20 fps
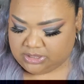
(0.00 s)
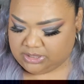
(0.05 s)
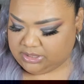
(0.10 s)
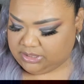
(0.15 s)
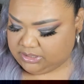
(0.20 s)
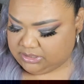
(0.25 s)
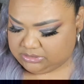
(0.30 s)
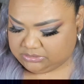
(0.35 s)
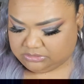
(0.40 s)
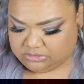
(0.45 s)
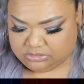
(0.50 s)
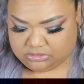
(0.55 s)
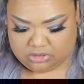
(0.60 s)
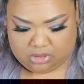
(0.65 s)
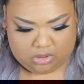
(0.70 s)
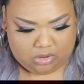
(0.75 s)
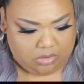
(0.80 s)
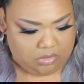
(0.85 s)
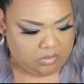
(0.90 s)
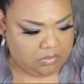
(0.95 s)
and
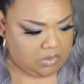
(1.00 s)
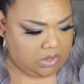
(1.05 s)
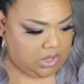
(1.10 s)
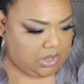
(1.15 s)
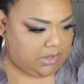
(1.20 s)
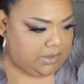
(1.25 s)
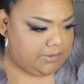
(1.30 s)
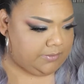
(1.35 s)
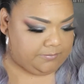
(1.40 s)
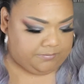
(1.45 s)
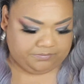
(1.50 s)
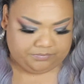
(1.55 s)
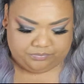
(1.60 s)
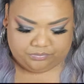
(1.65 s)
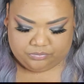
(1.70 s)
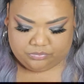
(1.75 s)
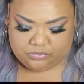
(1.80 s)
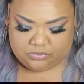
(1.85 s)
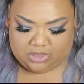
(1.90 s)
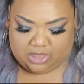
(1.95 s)
so um
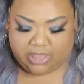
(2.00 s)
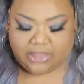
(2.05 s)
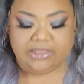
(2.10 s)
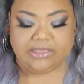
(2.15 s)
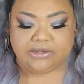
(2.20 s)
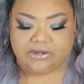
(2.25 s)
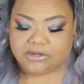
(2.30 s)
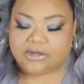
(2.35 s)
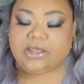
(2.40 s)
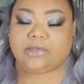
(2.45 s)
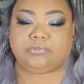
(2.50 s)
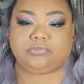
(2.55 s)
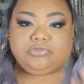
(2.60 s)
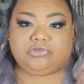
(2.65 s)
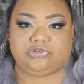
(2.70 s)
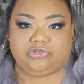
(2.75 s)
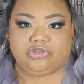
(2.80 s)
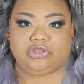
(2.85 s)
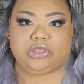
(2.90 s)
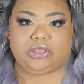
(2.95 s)
i ended up
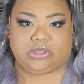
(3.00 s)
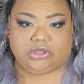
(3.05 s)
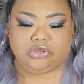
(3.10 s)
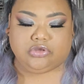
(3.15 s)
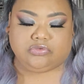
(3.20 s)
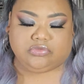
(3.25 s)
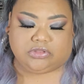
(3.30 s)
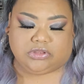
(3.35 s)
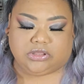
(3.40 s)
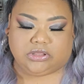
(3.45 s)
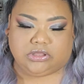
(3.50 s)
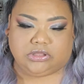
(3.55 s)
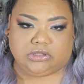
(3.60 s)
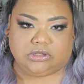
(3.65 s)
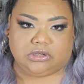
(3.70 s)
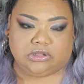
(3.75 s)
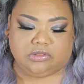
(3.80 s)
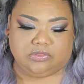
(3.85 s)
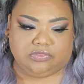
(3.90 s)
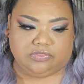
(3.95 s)

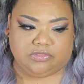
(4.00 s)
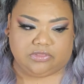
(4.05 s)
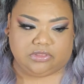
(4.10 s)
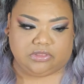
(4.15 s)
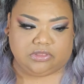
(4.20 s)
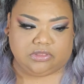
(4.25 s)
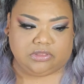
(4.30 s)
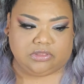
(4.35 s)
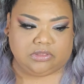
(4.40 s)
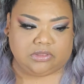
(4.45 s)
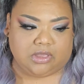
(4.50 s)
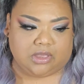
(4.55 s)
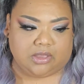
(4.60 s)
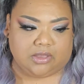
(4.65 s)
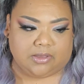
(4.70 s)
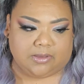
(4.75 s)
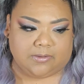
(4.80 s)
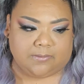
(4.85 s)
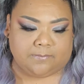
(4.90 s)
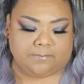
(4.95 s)
using the
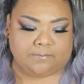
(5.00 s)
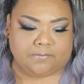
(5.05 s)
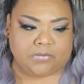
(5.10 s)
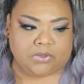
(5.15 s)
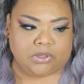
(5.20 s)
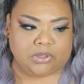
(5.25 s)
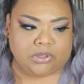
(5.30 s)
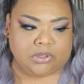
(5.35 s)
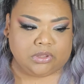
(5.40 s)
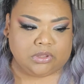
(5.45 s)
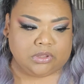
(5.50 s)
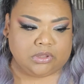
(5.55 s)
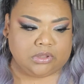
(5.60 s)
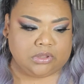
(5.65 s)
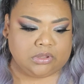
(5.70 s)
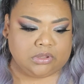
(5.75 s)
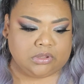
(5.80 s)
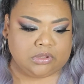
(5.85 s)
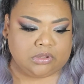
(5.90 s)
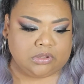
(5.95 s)
um
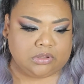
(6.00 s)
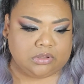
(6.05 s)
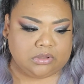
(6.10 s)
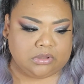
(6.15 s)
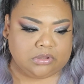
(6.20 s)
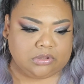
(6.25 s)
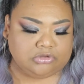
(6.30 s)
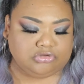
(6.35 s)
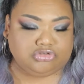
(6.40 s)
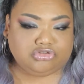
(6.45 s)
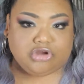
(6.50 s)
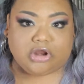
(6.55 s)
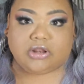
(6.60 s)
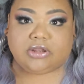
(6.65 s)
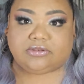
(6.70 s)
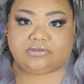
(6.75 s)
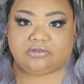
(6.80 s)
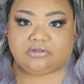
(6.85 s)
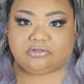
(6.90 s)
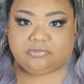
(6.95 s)

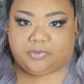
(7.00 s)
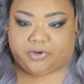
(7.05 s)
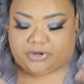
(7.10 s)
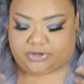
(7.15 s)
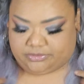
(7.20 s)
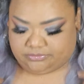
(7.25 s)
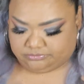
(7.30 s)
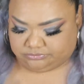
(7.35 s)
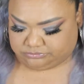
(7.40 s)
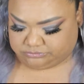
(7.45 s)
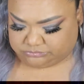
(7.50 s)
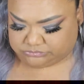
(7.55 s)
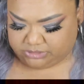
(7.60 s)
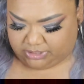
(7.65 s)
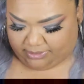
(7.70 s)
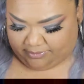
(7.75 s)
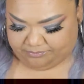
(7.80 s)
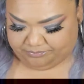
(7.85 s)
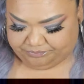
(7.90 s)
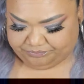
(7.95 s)
charlotte tilbury
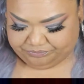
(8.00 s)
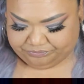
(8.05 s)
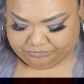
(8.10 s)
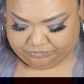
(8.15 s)
okay